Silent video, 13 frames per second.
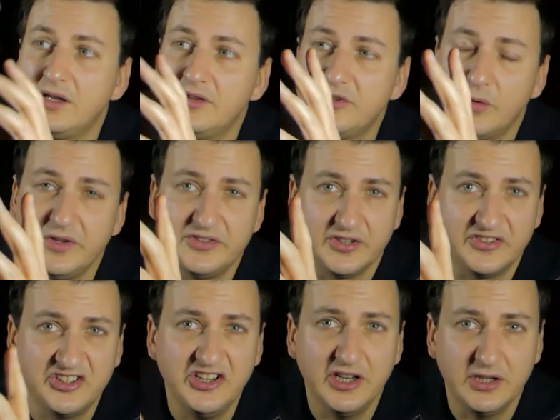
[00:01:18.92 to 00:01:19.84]
So it's a
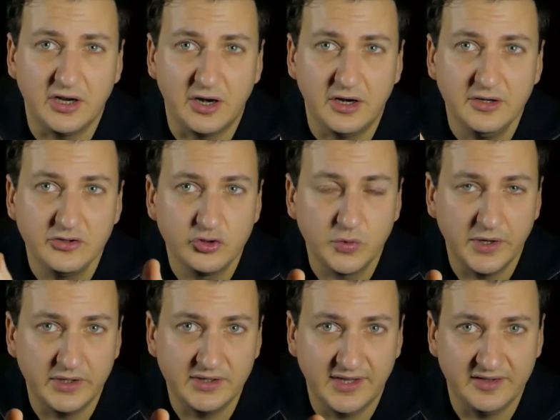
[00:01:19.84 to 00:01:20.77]
TLR,
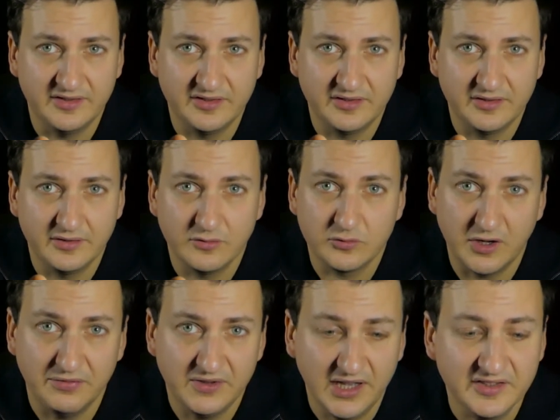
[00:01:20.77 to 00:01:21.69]
twin lens
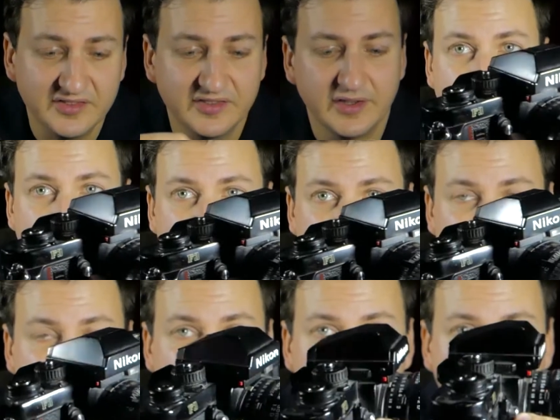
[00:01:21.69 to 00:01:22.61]
reflex.
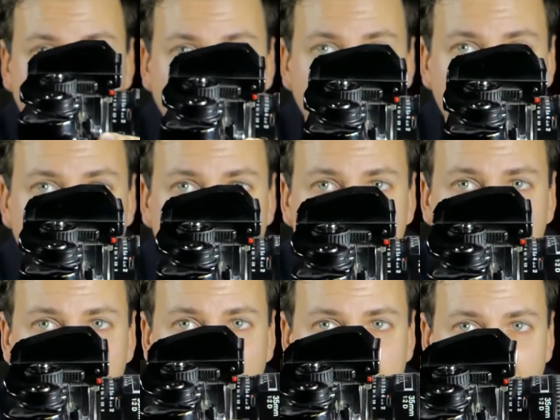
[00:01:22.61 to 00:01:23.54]
This is a single
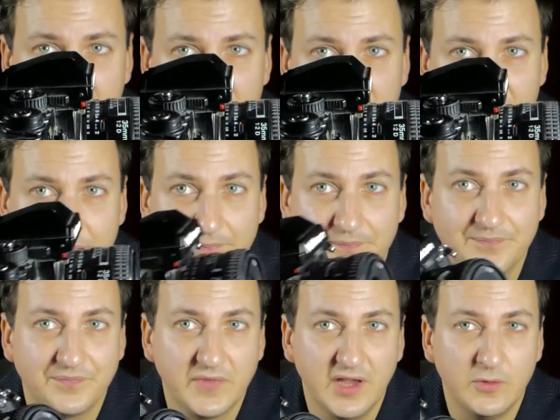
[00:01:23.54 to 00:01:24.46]
lens reflex.
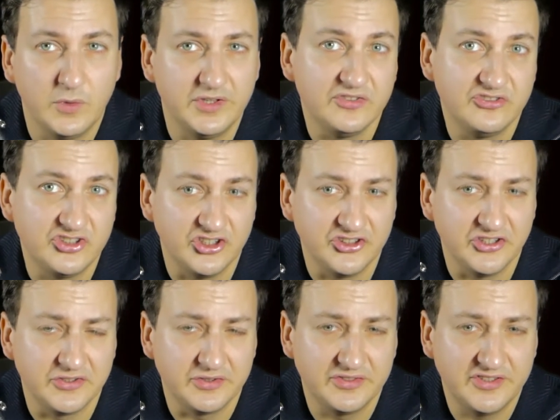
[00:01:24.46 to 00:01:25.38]
And when it's
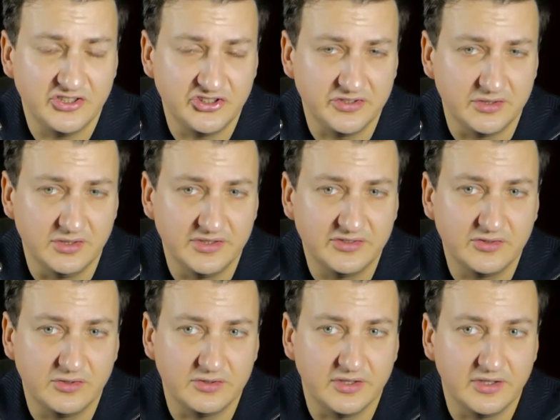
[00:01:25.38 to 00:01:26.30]
digital, it's
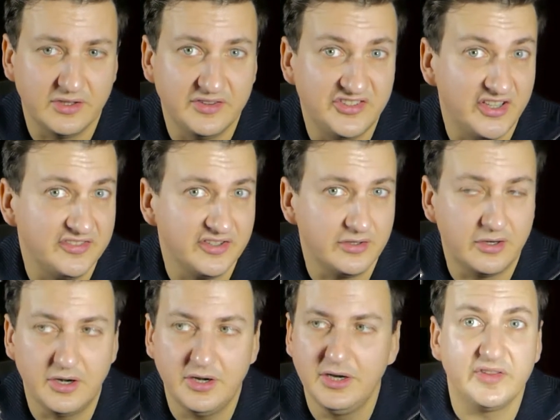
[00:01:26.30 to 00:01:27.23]
called a
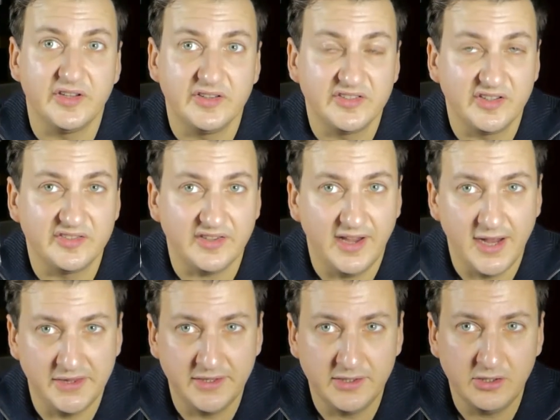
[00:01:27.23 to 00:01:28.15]
DSLR. This is
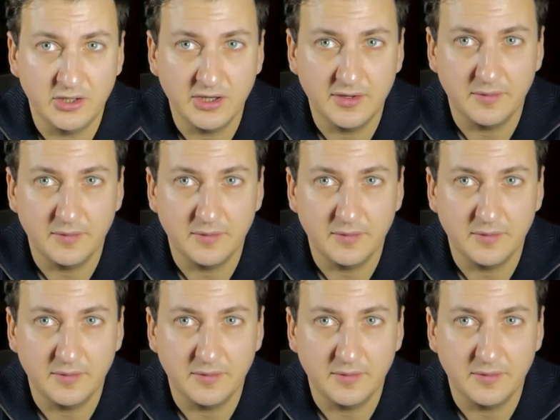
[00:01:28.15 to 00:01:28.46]
analog.